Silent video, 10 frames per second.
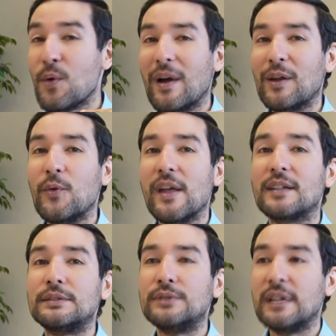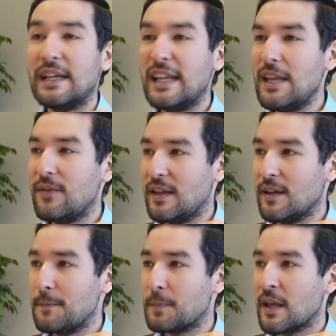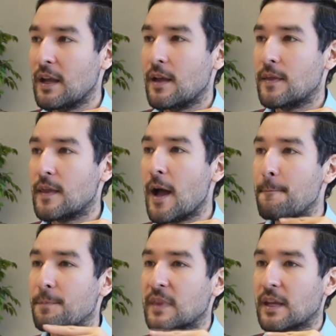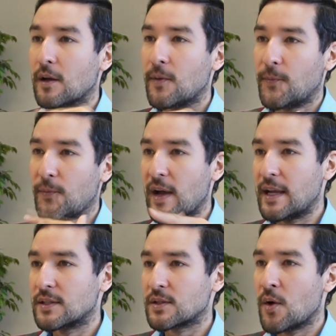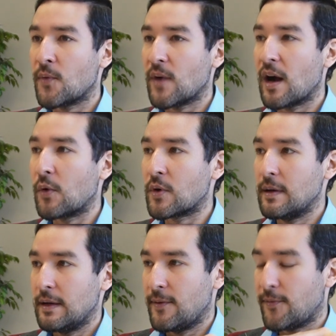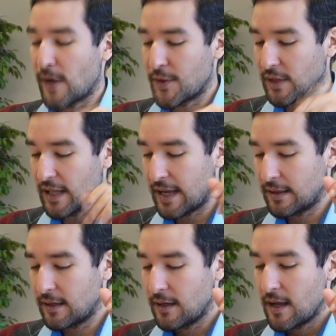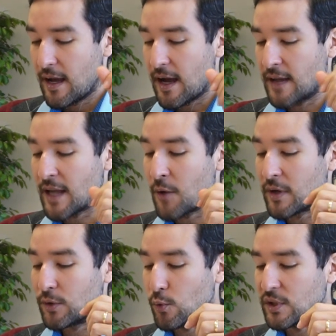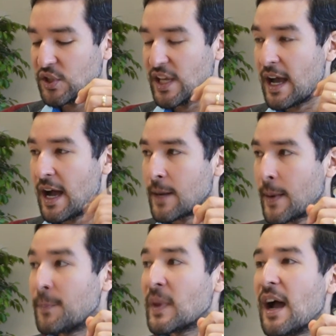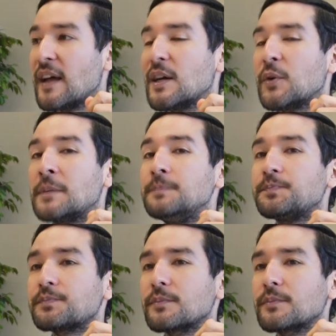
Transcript: While we are leaving the confines of our fatherland and our dulcia arva and our